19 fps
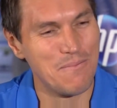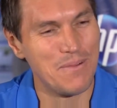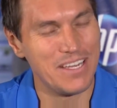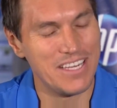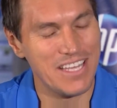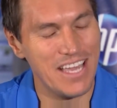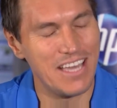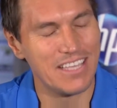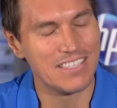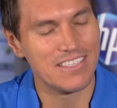but
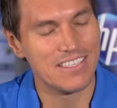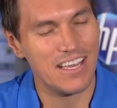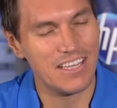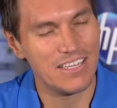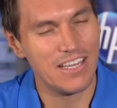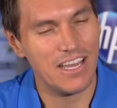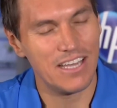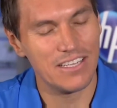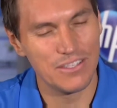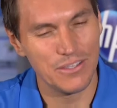yes,
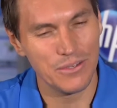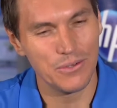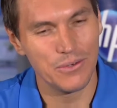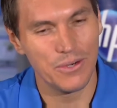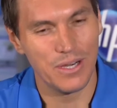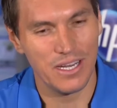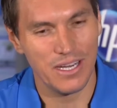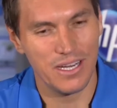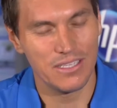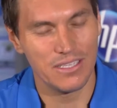I do
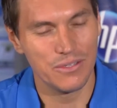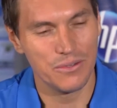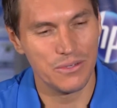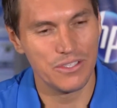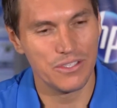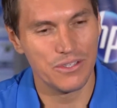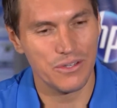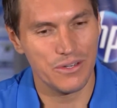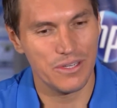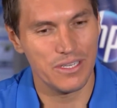
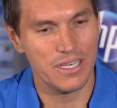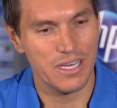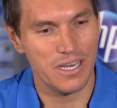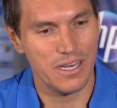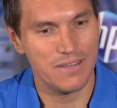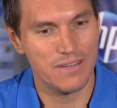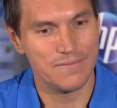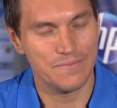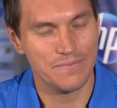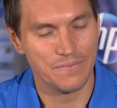enjoy
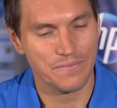a